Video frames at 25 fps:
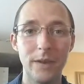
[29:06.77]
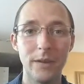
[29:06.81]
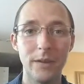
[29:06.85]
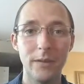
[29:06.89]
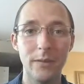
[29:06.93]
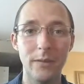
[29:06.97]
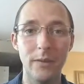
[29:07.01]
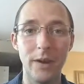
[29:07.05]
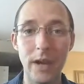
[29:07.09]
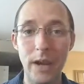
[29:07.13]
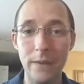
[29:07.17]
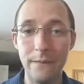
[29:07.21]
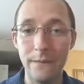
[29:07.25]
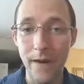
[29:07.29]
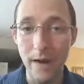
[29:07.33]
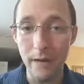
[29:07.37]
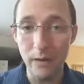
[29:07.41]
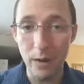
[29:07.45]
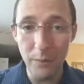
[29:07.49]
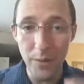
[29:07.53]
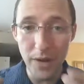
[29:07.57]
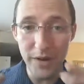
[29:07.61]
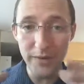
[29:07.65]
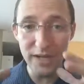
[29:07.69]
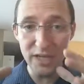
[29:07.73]
Right? If I
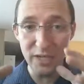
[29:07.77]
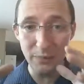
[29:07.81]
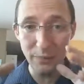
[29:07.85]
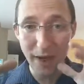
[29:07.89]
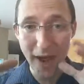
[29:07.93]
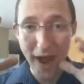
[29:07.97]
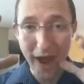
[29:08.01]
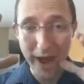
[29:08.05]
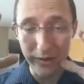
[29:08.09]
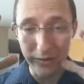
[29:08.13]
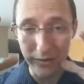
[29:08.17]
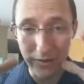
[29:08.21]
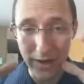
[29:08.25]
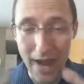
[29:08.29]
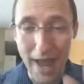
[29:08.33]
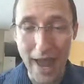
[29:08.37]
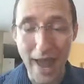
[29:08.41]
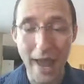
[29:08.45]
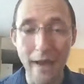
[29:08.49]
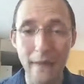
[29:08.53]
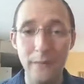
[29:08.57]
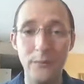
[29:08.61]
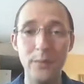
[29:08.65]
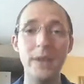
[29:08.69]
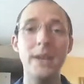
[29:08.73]
repeat this pattern
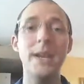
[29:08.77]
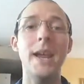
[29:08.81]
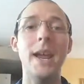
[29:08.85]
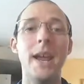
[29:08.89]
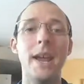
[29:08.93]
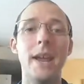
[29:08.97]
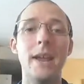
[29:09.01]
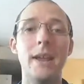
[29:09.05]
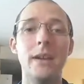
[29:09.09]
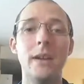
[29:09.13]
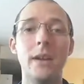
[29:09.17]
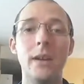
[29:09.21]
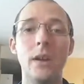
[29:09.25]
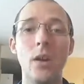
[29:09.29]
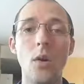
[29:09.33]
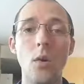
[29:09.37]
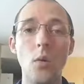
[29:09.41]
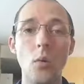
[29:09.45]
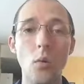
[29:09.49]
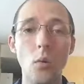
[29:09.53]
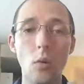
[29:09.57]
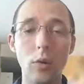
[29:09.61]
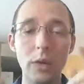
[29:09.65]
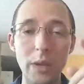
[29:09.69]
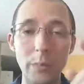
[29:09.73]
every day,
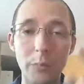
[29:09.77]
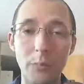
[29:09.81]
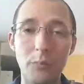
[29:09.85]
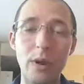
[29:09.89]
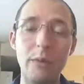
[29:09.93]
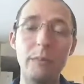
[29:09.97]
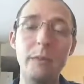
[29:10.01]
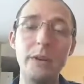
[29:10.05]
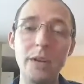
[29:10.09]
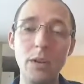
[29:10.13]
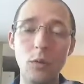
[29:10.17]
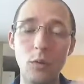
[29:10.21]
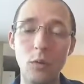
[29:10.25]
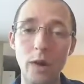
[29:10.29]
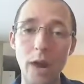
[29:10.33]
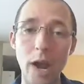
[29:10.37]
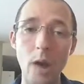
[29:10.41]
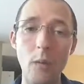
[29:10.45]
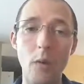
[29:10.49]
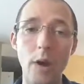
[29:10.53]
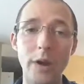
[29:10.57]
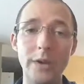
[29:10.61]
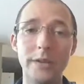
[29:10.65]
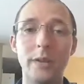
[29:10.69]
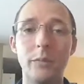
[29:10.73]
will it bring me to where I
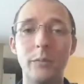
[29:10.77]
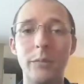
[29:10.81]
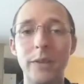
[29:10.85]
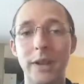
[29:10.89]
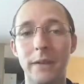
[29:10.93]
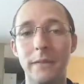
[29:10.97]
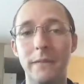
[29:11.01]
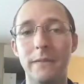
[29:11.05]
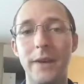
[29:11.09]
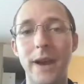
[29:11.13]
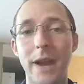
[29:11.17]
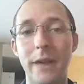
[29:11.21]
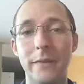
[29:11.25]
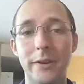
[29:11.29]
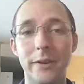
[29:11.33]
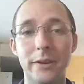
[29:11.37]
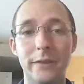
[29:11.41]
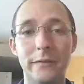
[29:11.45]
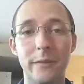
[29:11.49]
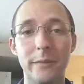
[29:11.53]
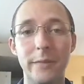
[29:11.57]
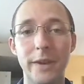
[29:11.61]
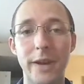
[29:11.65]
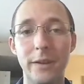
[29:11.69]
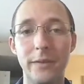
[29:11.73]
want to be in 5 years
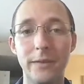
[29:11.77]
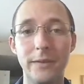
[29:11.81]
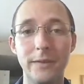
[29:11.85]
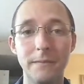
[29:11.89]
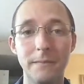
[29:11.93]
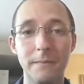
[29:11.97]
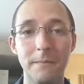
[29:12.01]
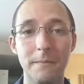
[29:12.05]
from now?